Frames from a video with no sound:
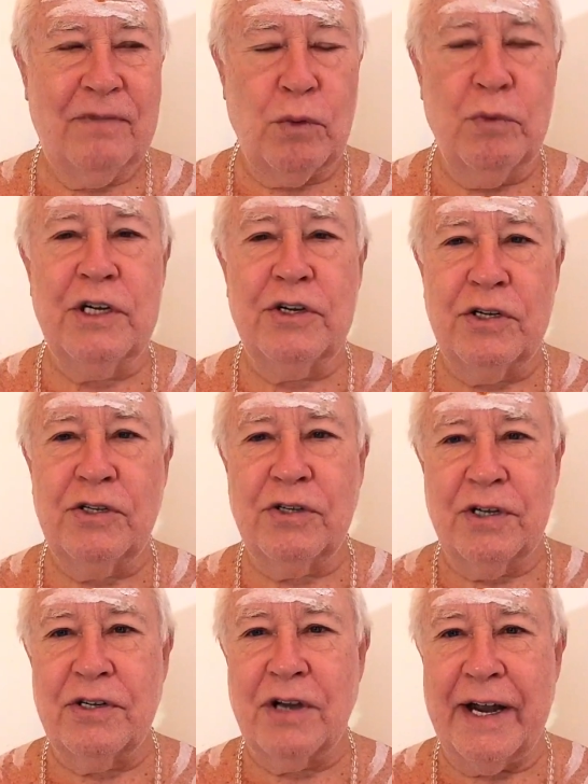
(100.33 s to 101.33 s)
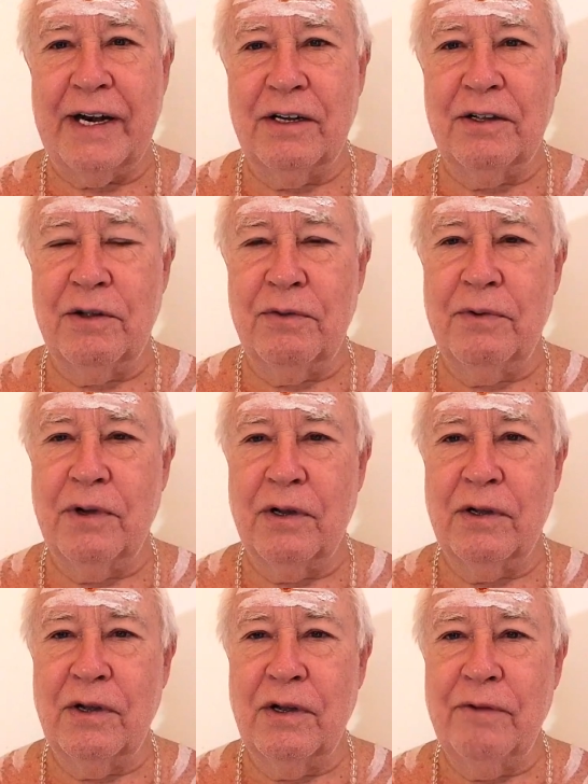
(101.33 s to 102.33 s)
which is the title of the
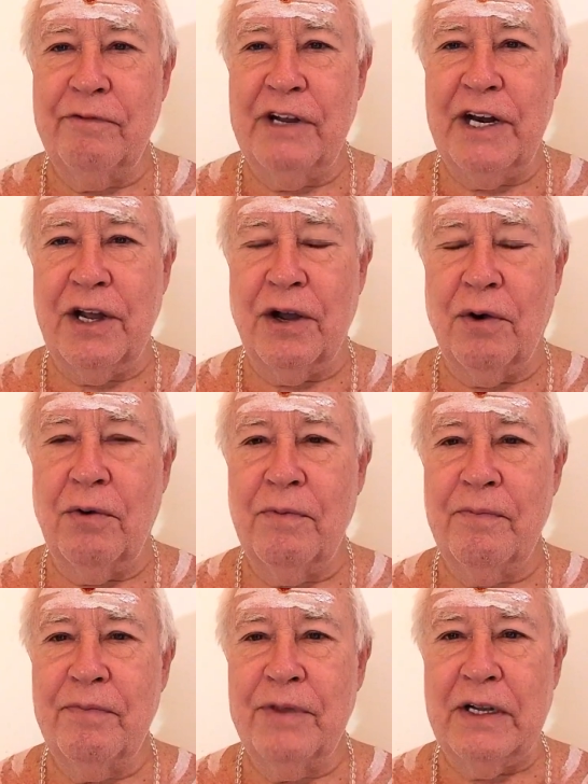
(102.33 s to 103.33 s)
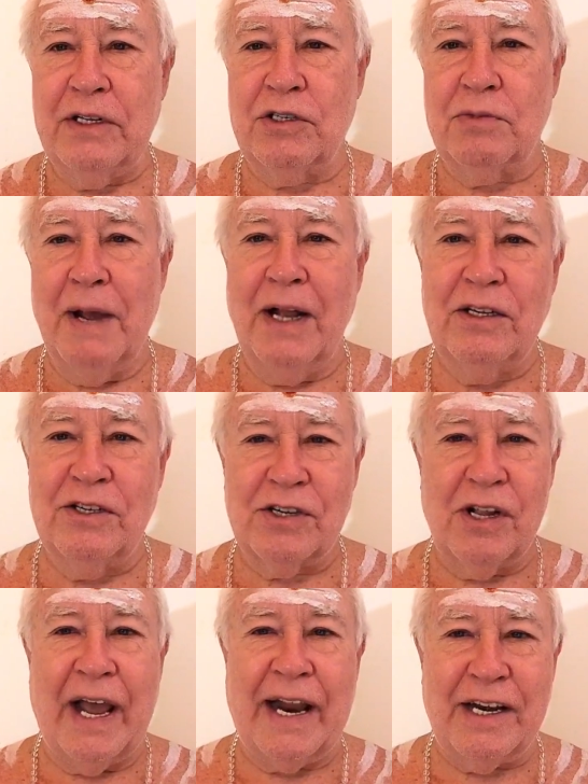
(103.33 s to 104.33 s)
video? It smells
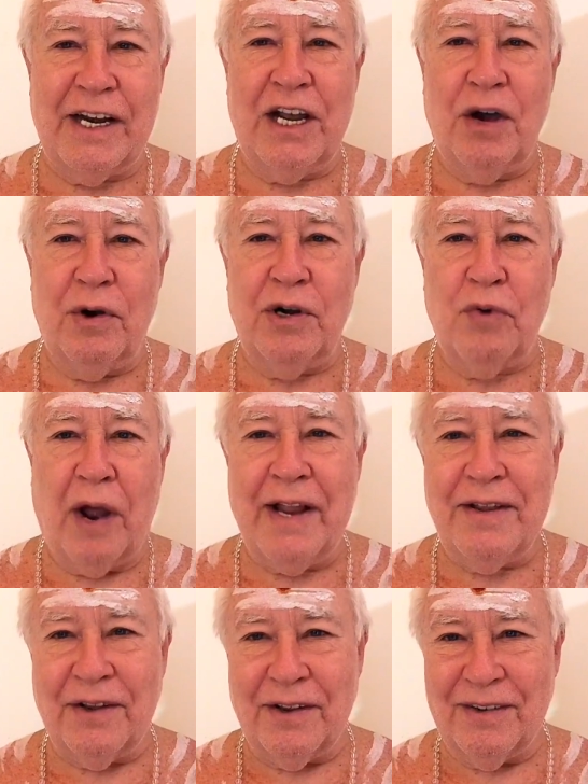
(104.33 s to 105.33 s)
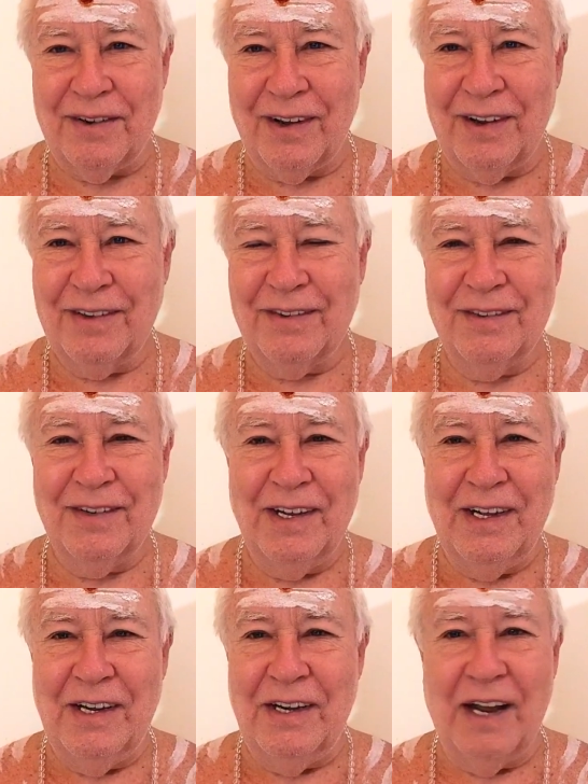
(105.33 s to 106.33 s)
like Neo-Advaita, huh?
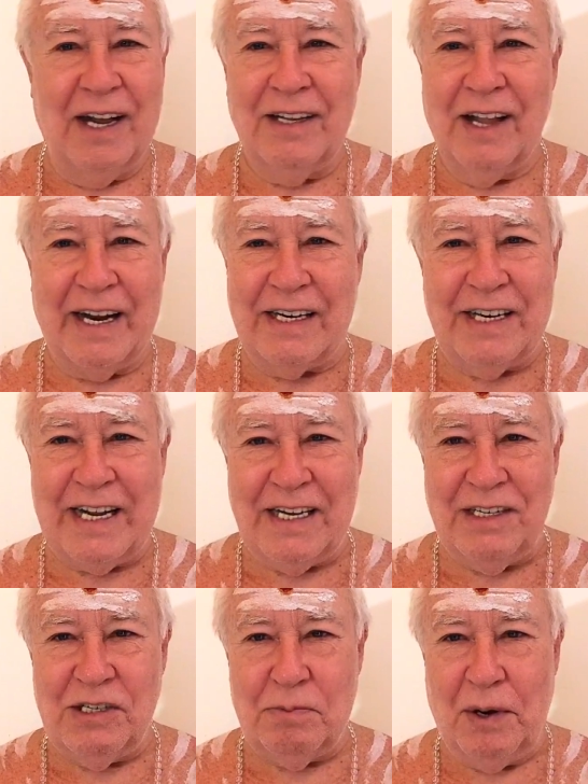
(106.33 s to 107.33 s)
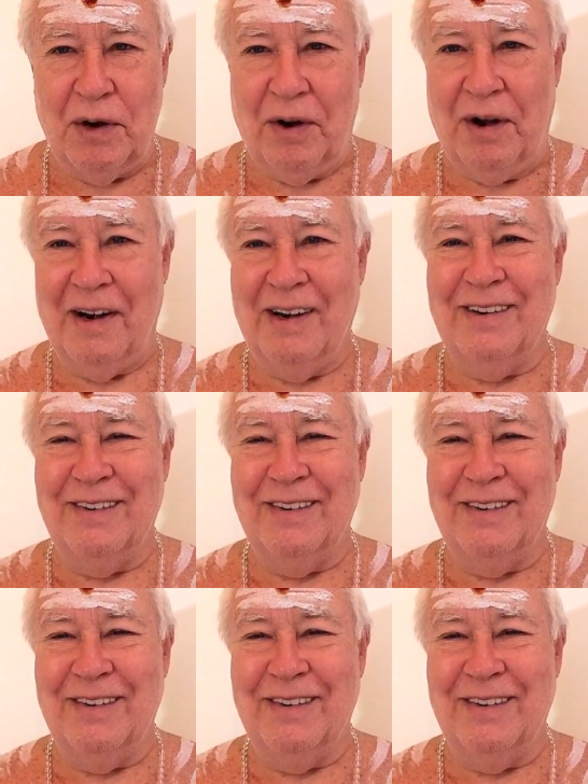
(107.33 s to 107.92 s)
Not like Teen Spirit.